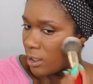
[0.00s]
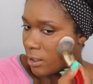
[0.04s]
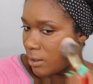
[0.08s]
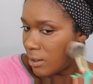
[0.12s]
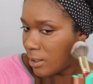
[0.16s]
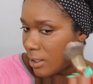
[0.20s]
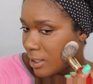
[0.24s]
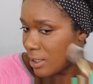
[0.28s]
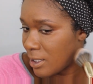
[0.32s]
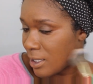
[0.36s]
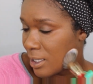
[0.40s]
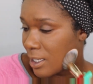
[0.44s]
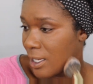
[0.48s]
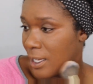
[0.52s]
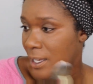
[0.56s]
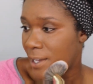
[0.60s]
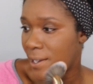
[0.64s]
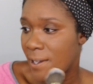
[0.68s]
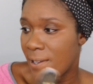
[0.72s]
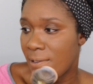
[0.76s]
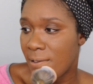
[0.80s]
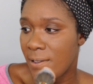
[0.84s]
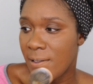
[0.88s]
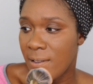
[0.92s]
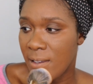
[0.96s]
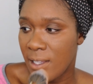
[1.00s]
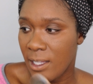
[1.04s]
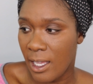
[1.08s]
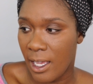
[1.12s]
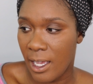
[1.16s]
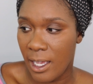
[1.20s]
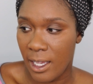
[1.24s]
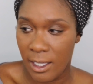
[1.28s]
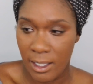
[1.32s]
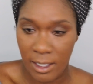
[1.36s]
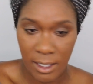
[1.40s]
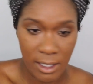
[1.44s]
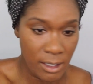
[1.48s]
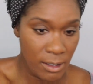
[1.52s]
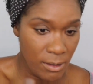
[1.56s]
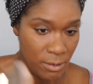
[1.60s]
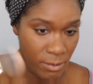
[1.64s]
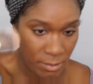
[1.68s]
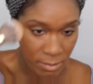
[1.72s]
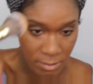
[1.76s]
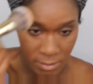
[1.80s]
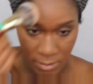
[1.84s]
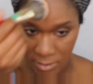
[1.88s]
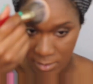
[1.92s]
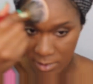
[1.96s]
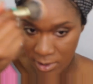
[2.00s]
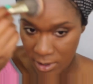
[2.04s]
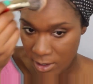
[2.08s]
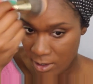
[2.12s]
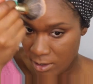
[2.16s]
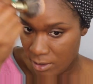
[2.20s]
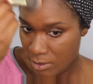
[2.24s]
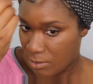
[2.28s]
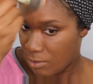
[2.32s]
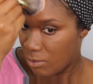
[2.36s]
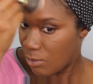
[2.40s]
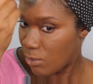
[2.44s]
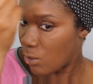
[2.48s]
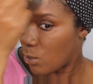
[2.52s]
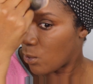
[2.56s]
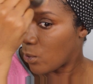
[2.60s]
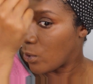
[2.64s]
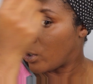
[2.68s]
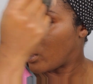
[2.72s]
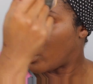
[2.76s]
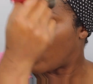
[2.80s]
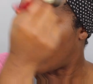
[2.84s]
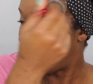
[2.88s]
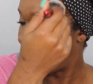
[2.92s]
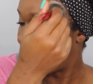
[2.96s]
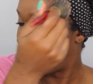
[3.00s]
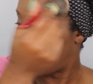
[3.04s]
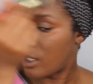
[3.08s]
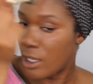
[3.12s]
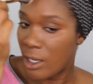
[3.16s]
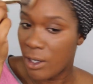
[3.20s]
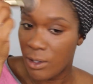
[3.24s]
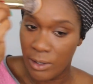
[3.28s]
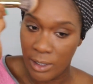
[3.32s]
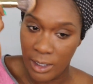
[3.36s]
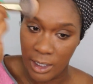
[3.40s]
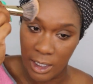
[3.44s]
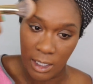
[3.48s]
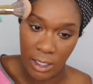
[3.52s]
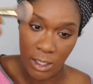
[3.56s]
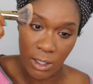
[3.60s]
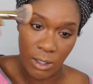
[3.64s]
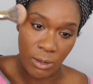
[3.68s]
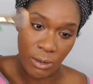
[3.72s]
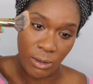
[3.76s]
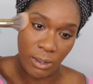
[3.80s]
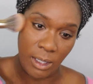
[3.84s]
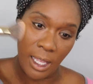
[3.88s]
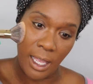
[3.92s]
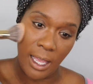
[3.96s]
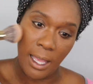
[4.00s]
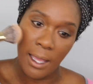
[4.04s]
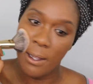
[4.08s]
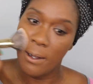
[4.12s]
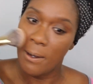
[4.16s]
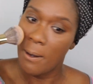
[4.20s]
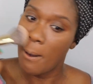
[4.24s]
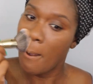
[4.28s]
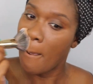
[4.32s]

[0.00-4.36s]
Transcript: Because again, like, you really don't need a whole lot.